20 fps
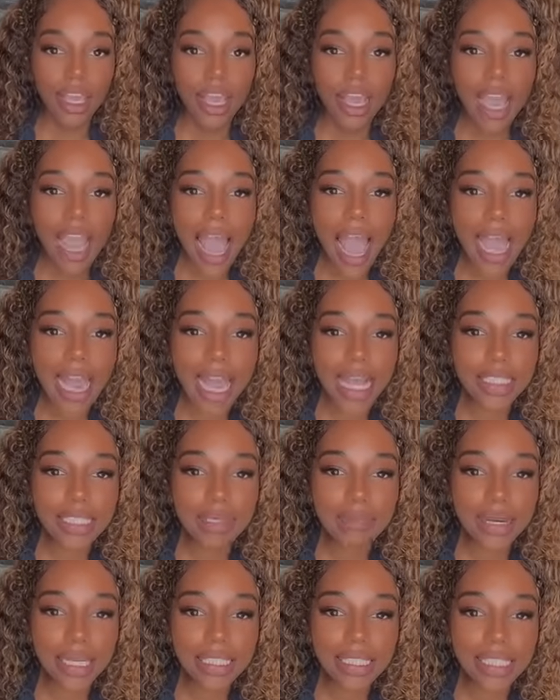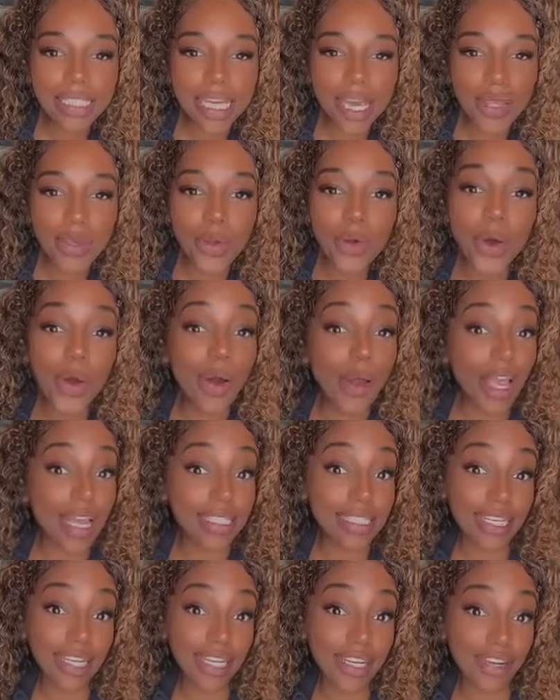I got so much to tell you.
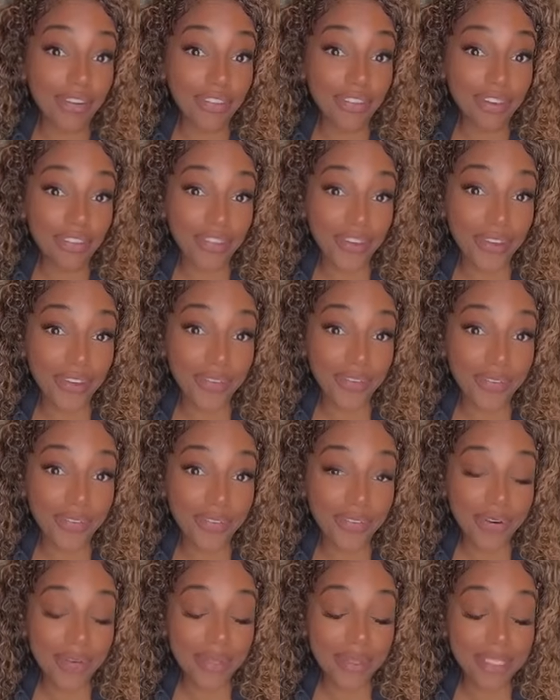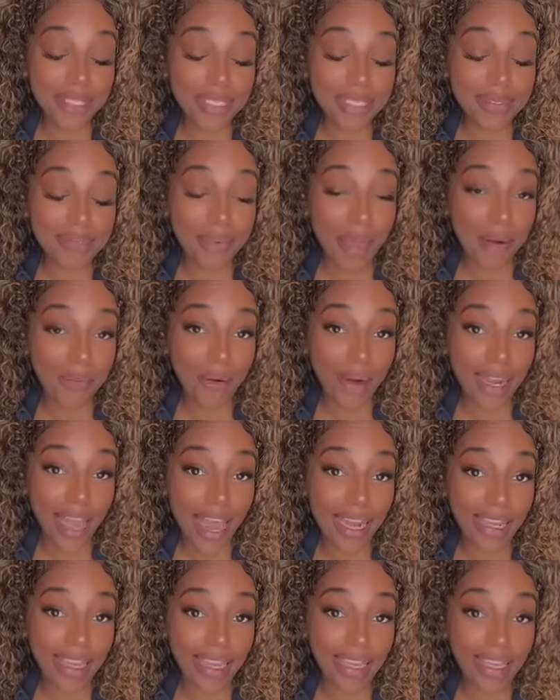Is it a good review from the spell work
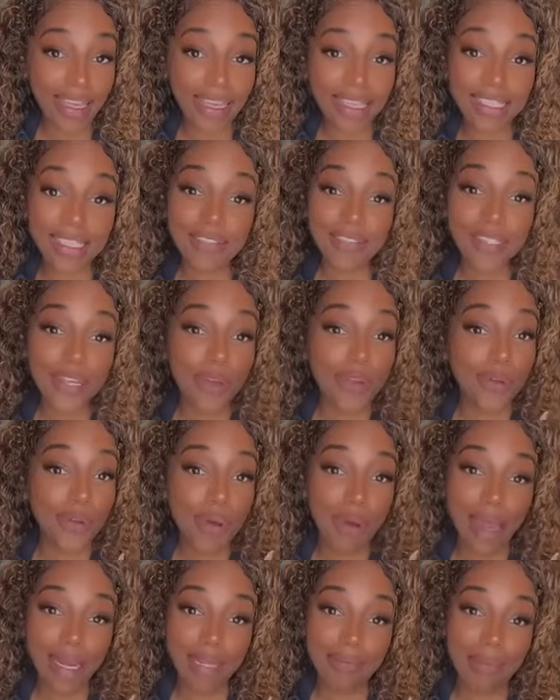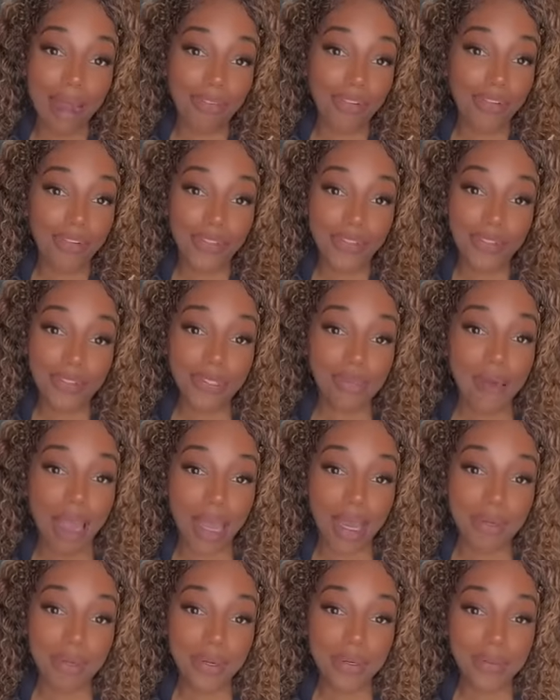I did? Because if so, you know I need my review so
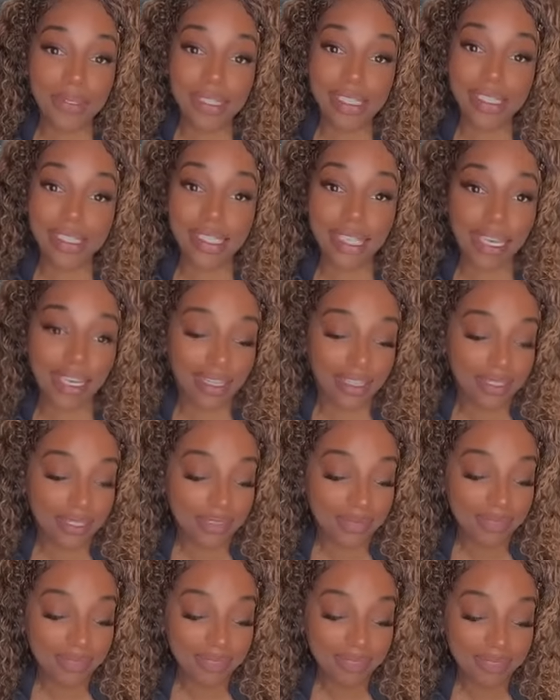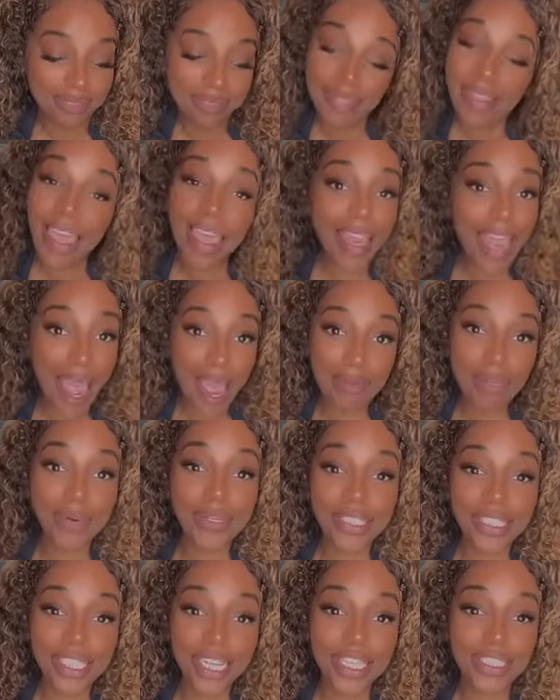I can post this thing. And I
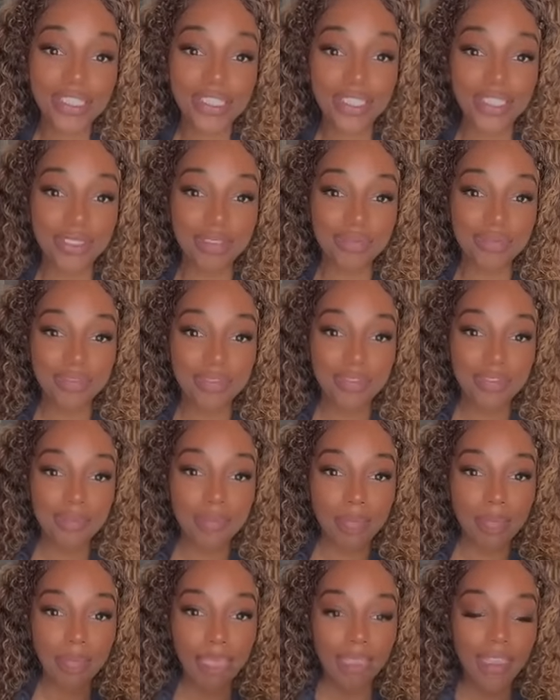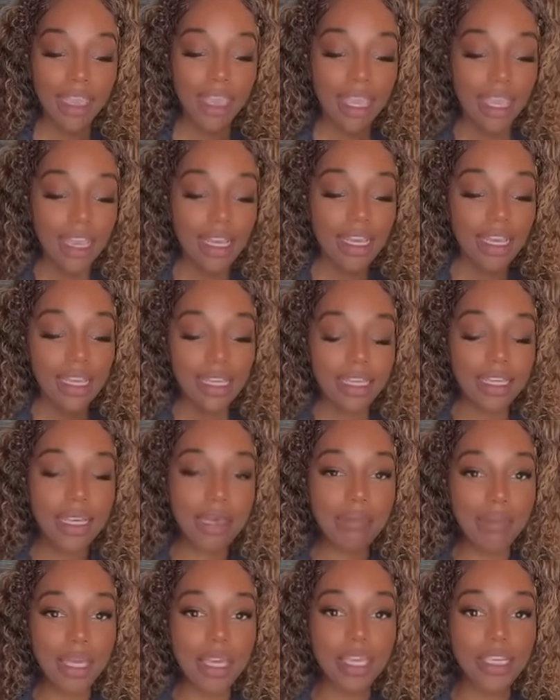appreciate you.
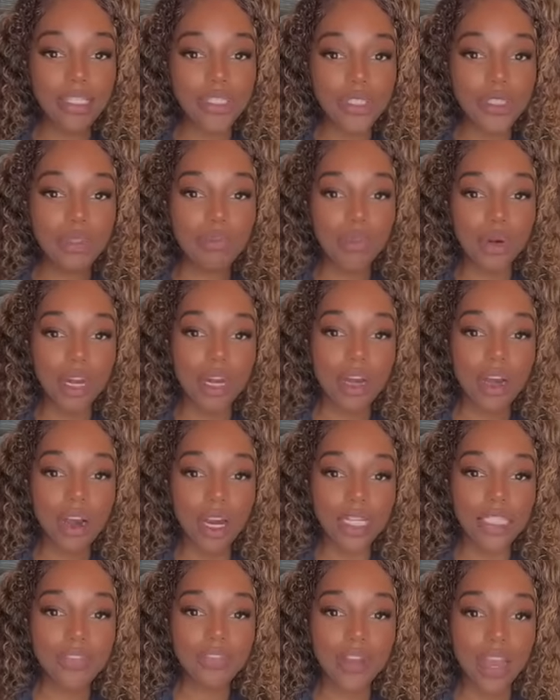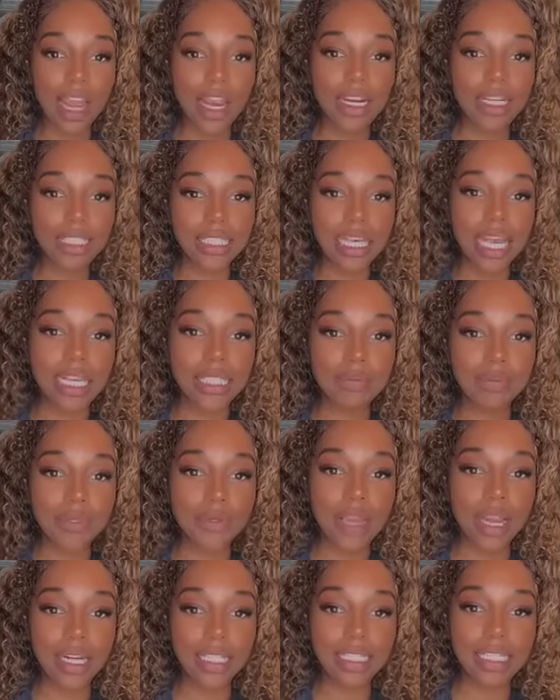Give me two more cards for air signs. What
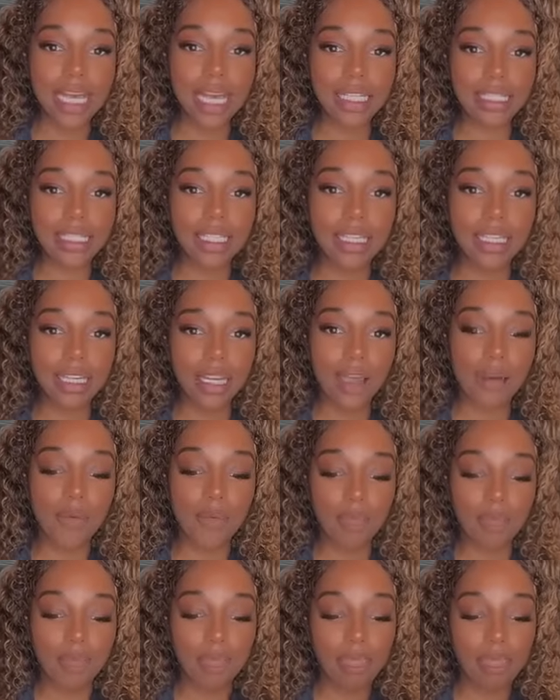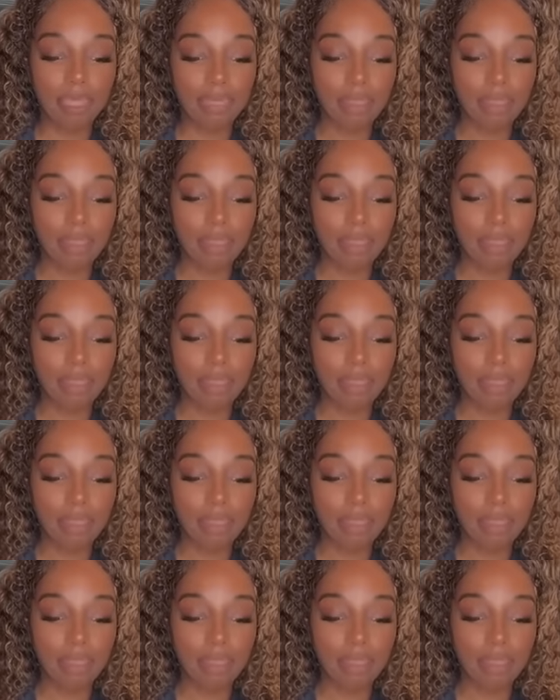do air signs need to know?